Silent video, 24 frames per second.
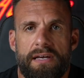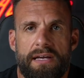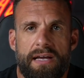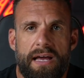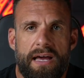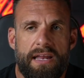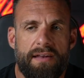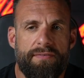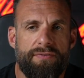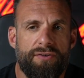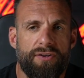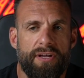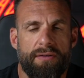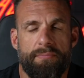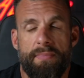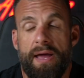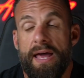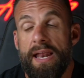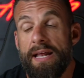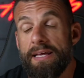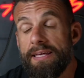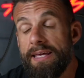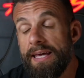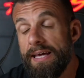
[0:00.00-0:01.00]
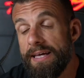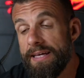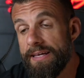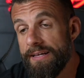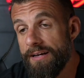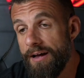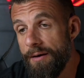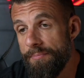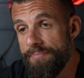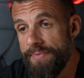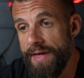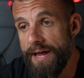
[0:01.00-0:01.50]
and if you're like man i can't get
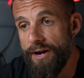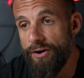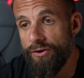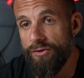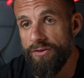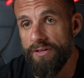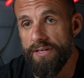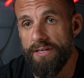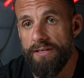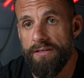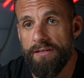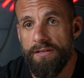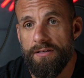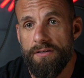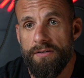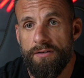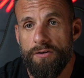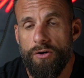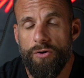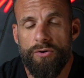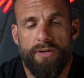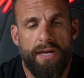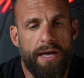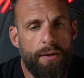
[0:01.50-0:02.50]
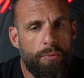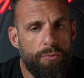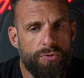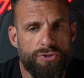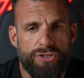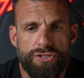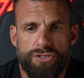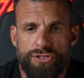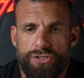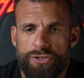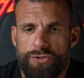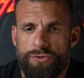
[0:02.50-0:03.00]
up that early okay we'll
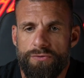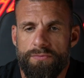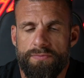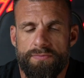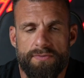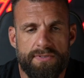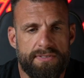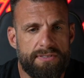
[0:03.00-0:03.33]
just do